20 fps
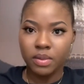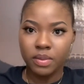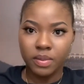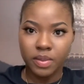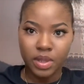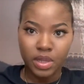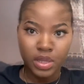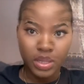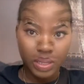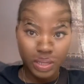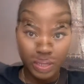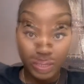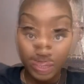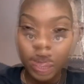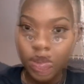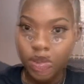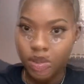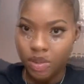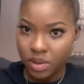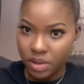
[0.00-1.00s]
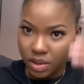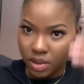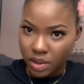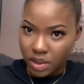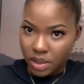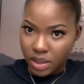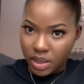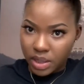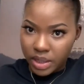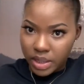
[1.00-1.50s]
I'm gonna
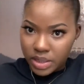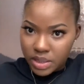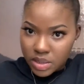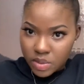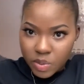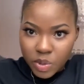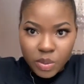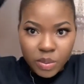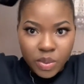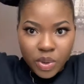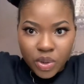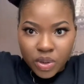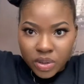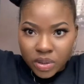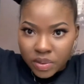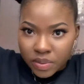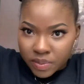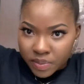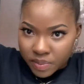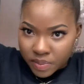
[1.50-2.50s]
enhance my bun.